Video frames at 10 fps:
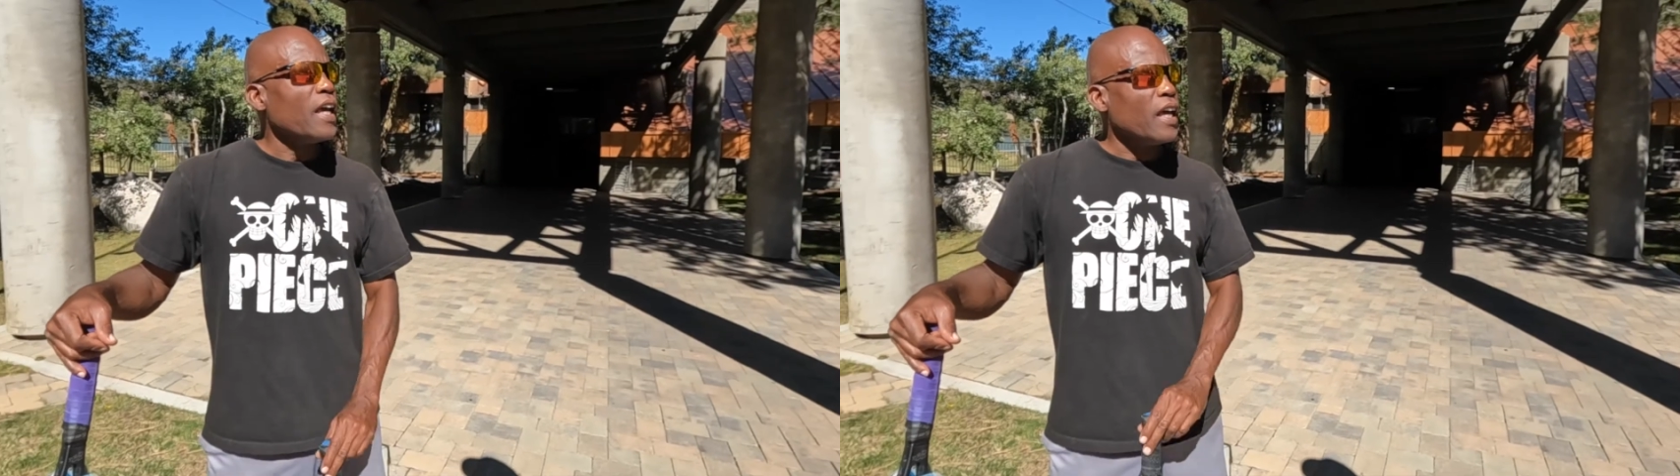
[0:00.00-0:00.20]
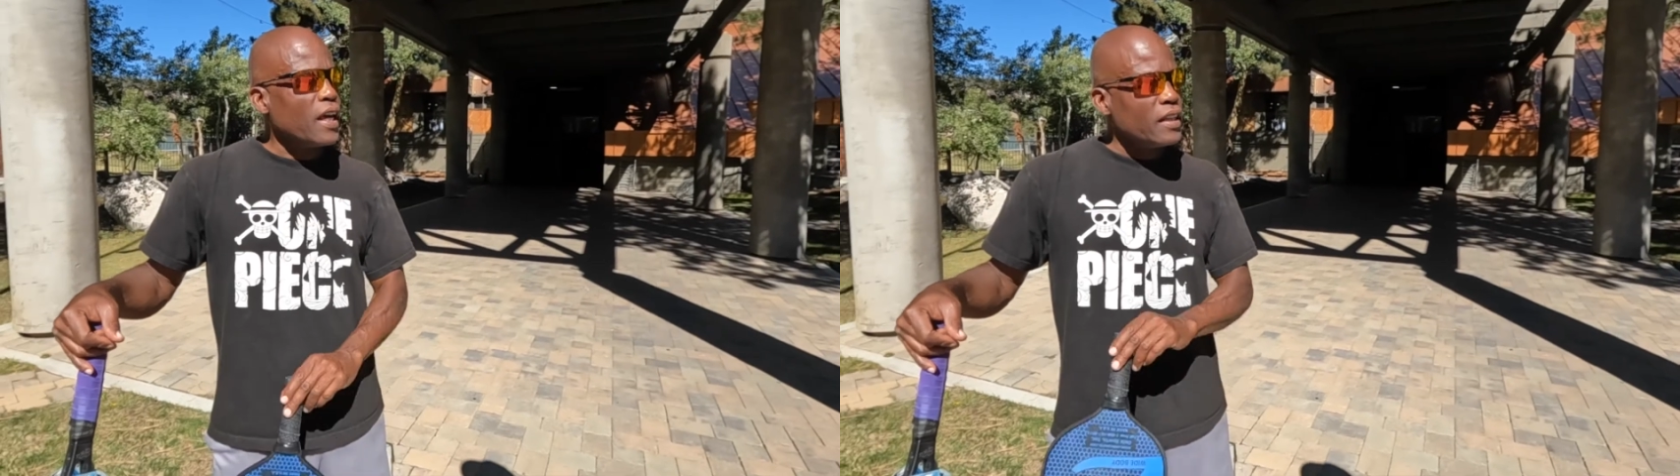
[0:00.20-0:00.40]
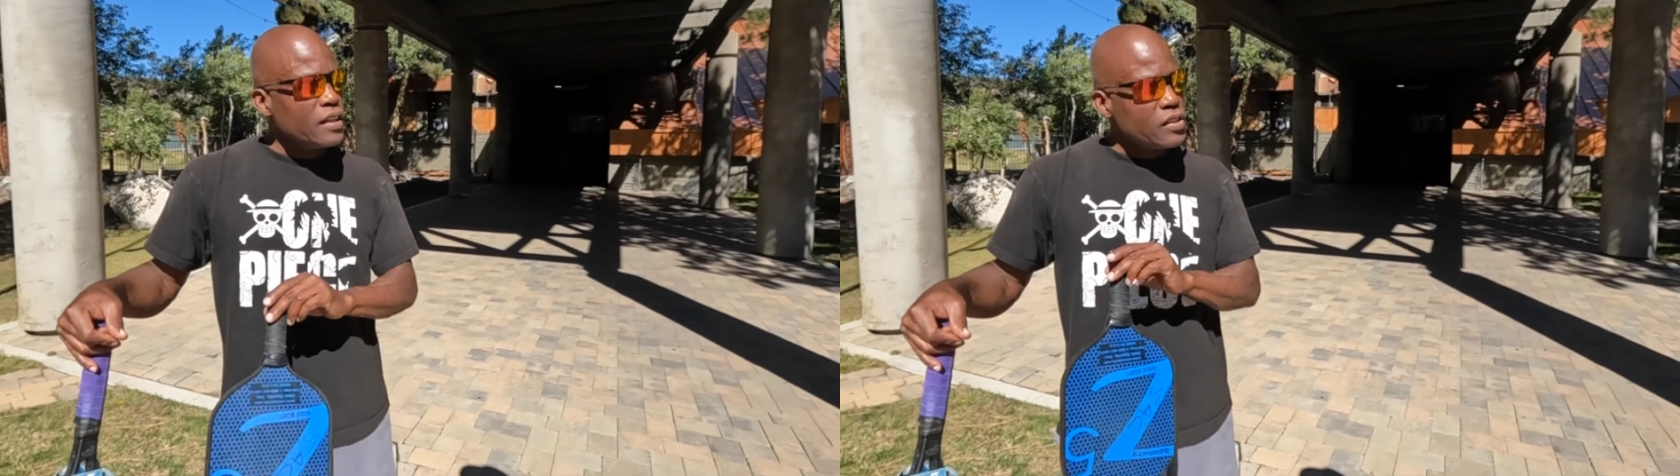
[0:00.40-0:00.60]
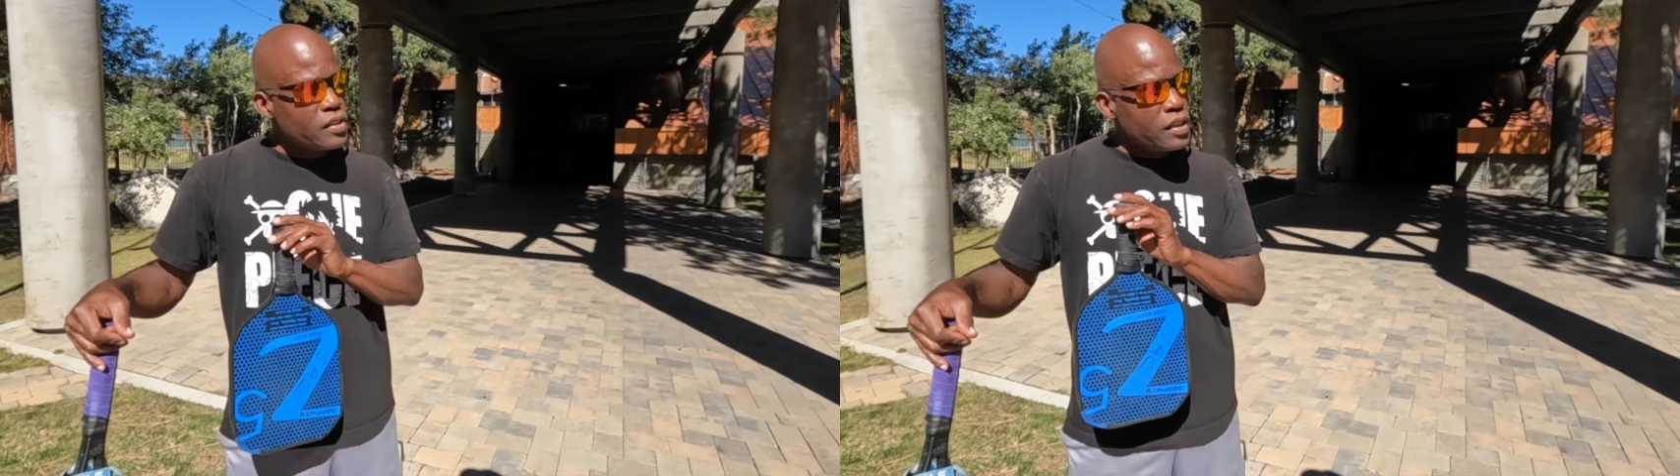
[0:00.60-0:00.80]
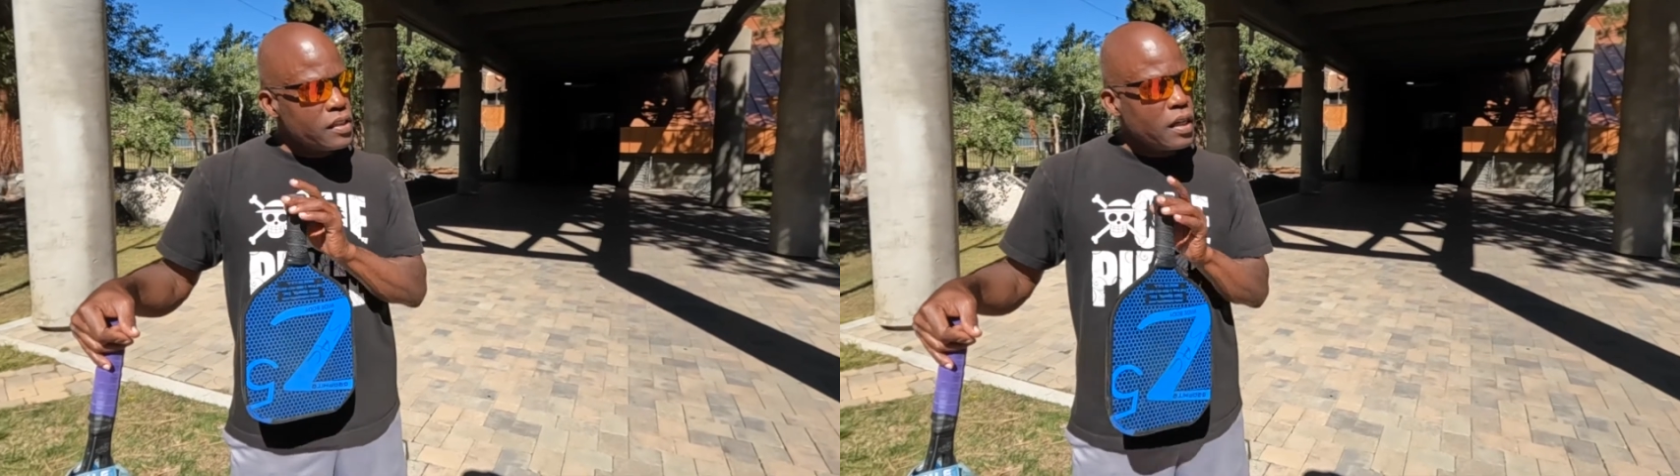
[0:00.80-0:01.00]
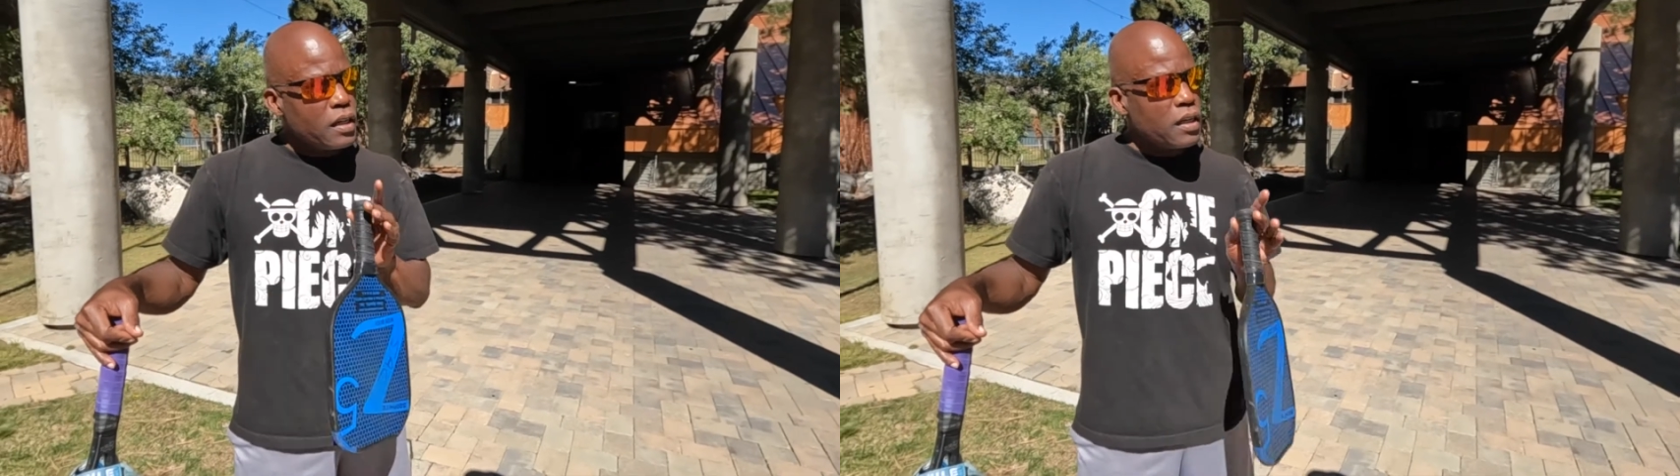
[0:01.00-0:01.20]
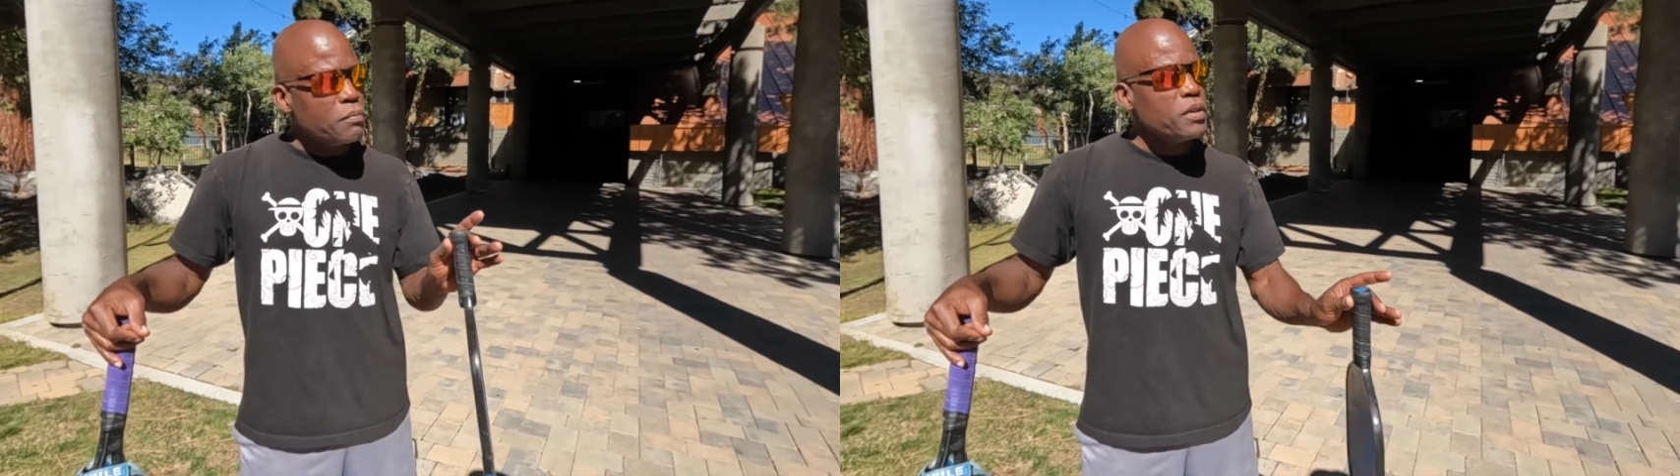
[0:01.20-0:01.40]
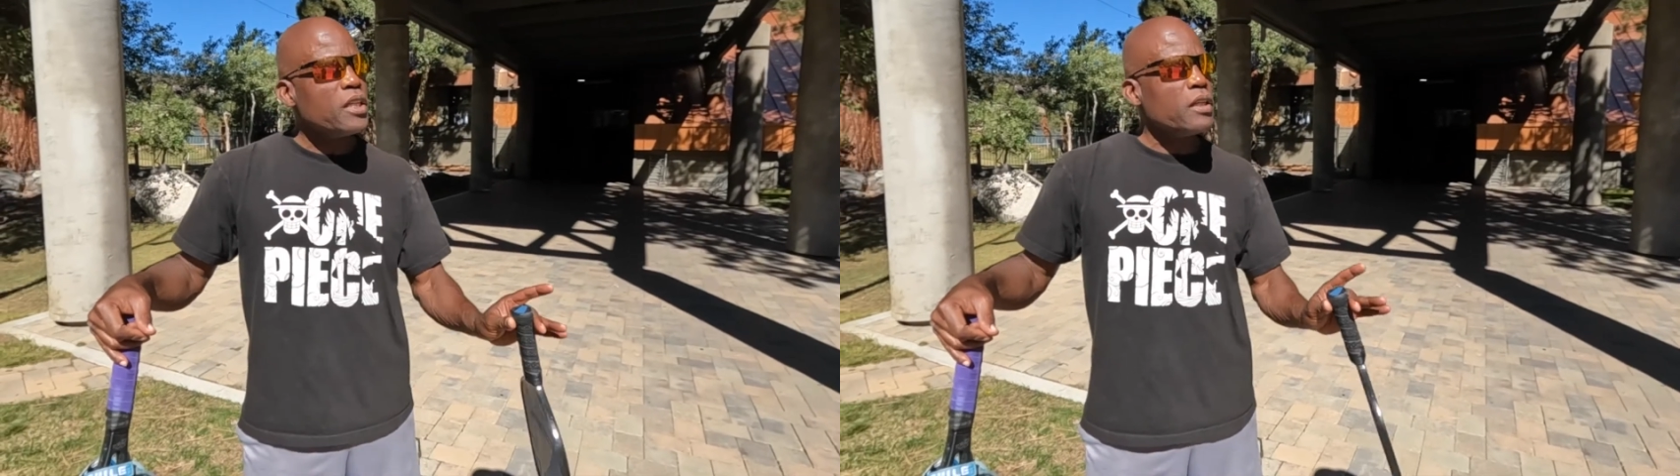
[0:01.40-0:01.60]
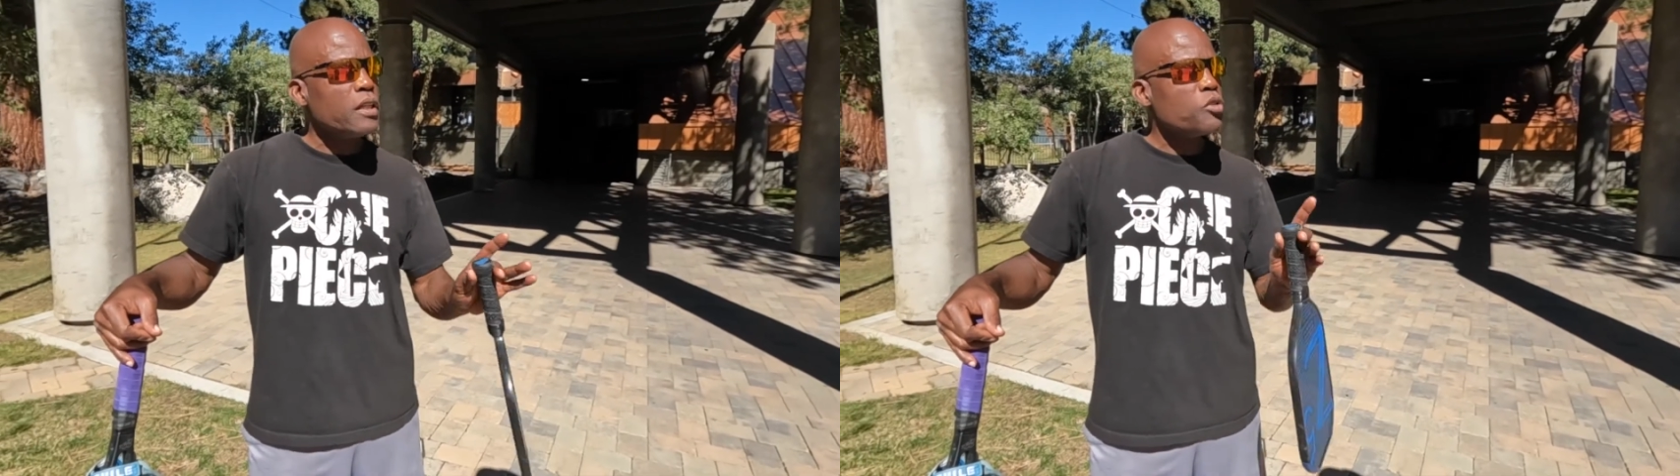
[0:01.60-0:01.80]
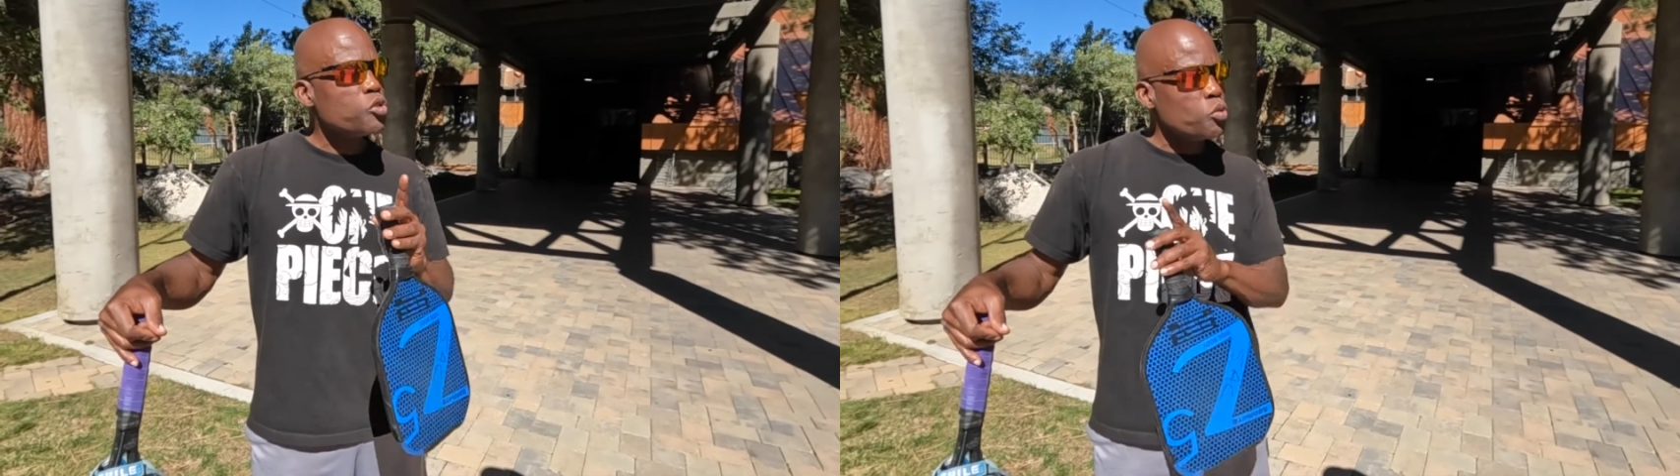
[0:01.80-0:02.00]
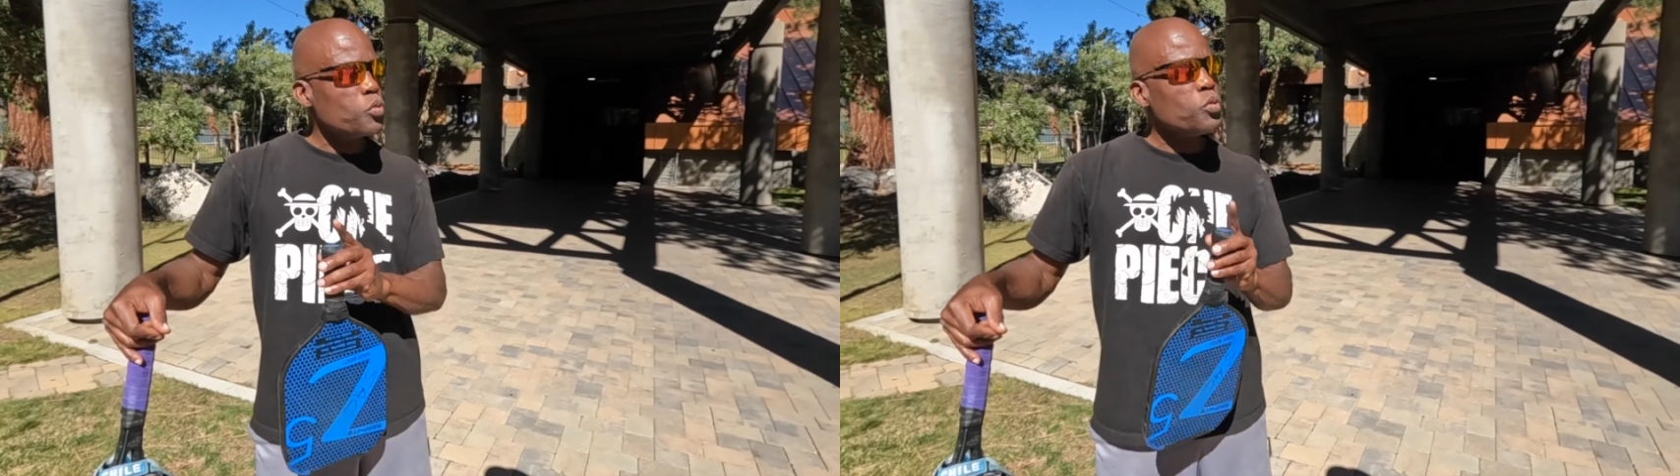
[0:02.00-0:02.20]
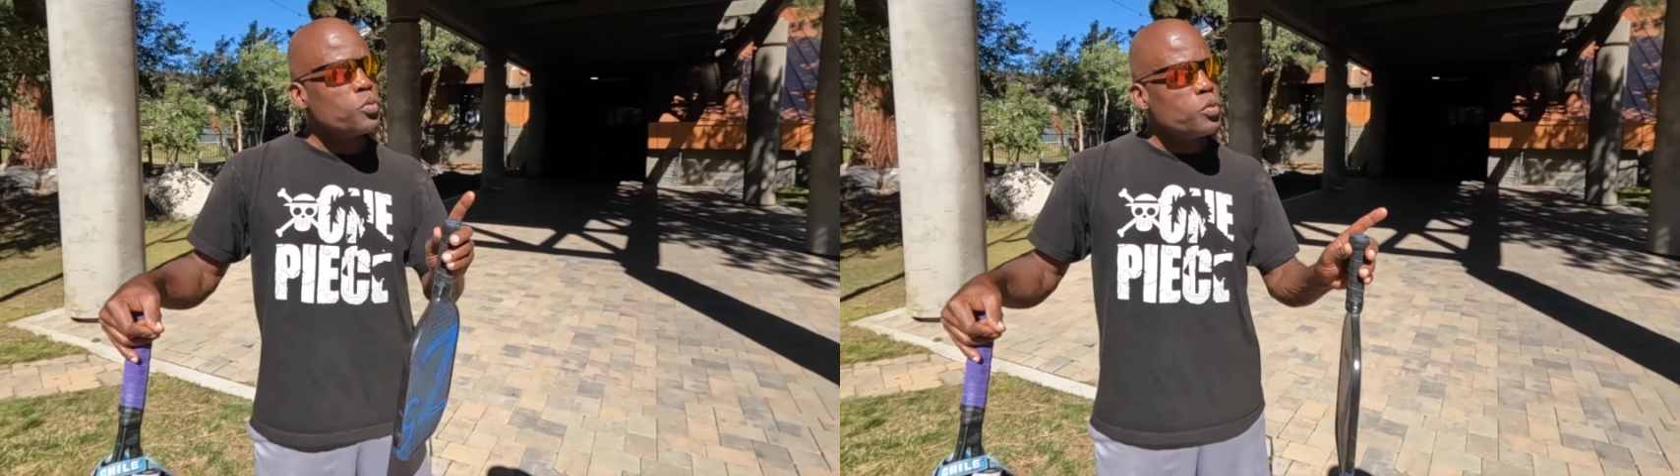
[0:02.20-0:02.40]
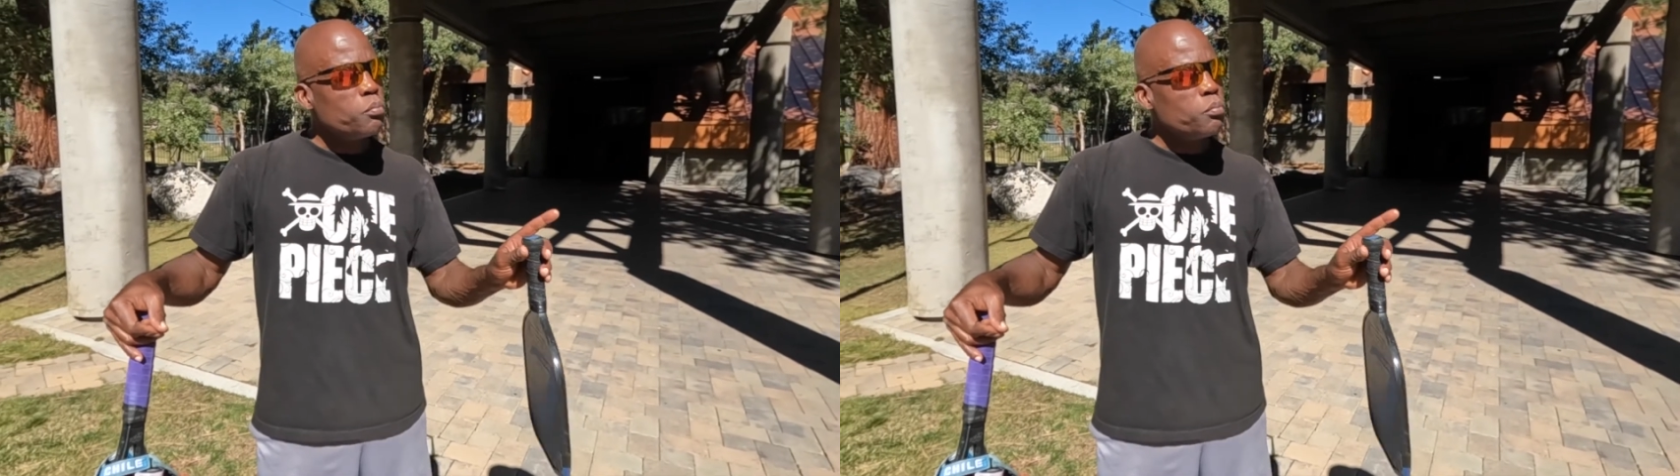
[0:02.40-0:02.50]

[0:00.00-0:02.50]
and these are gonna be 2